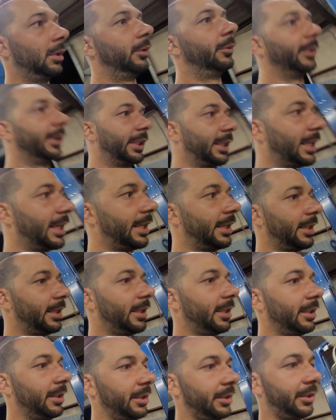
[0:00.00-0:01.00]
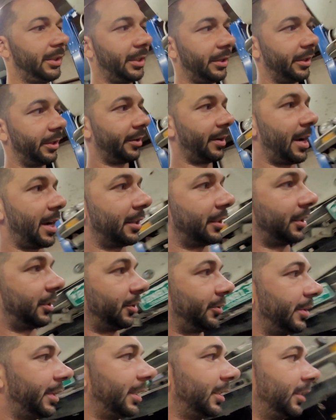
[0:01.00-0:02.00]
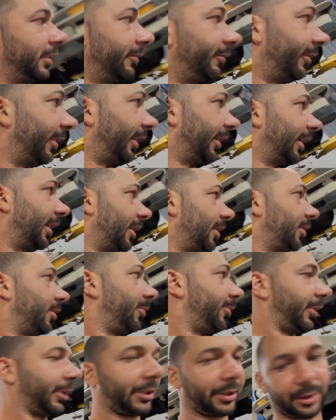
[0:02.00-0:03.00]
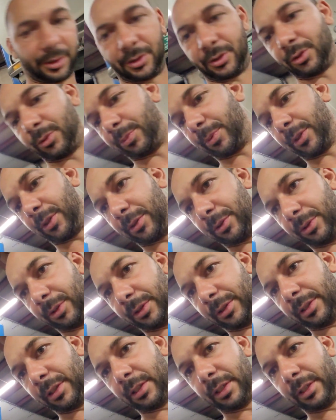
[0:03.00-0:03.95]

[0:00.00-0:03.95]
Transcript: We got our steering rack situation figured out, which is super cool.